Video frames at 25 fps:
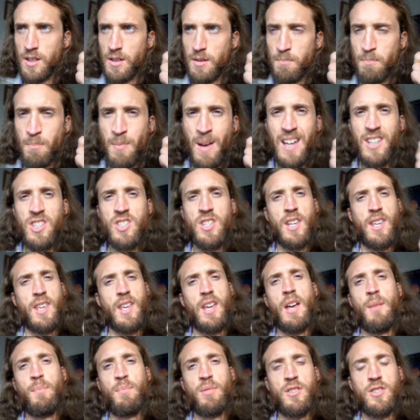magic
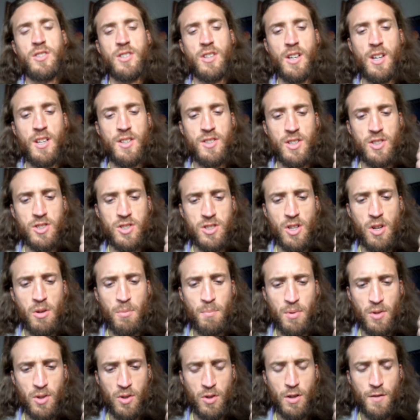happens, guys. It's so
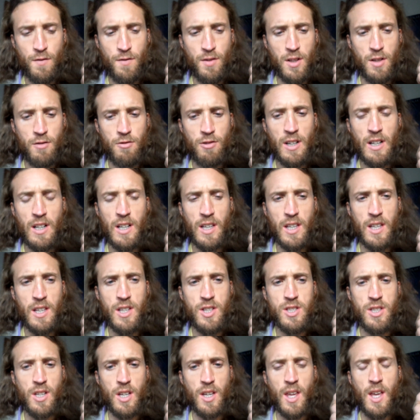beautiful, it really
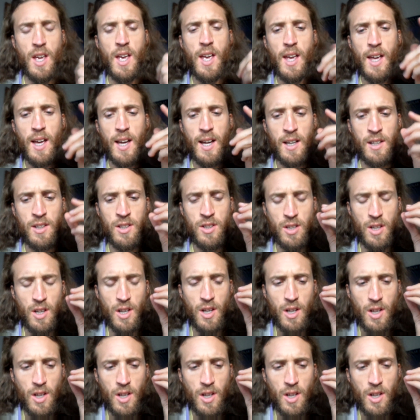is, like, and...